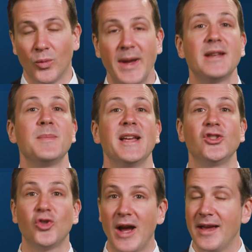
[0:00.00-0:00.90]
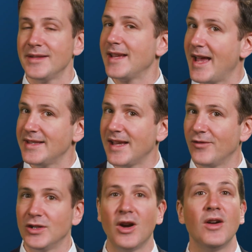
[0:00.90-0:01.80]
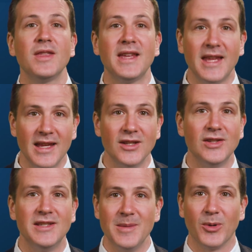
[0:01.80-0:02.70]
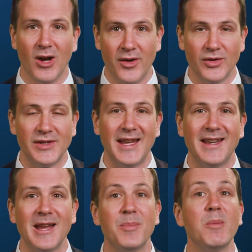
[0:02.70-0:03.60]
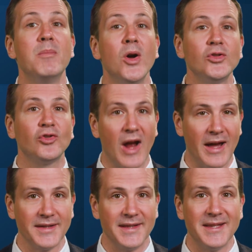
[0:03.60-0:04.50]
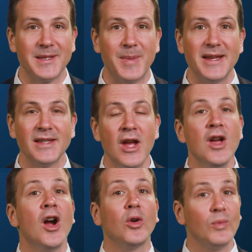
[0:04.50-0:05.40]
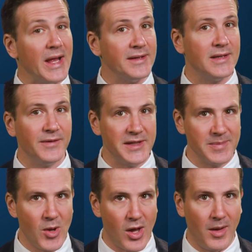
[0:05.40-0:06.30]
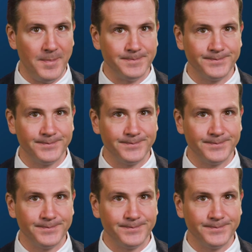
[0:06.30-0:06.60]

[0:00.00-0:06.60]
Randomized trials, as ever, are the key to deeper understanding, but most trials in this space are relatively small.